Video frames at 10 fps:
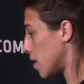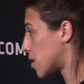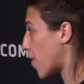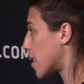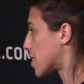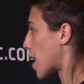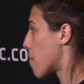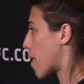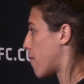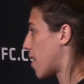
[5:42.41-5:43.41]
It's first
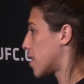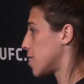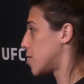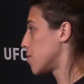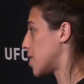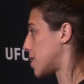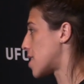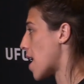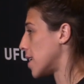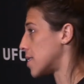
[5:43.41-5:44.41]
time my father is to the
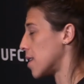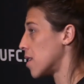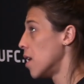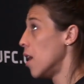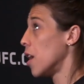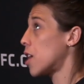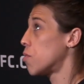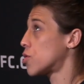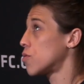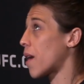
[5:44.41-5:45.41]
States, and he
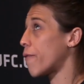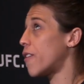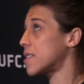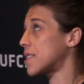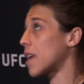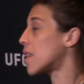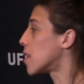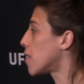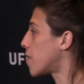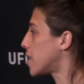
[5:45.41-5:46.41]
was to my first title
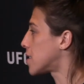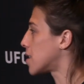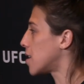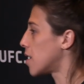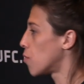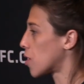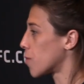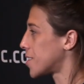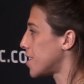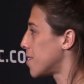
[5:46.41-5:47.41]
defense, what
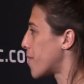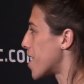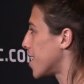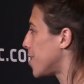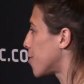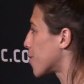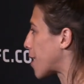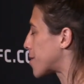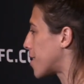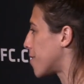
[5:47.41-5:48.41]
was in Berlin in
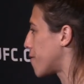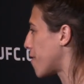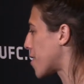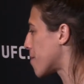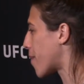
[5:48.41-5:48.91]
2015.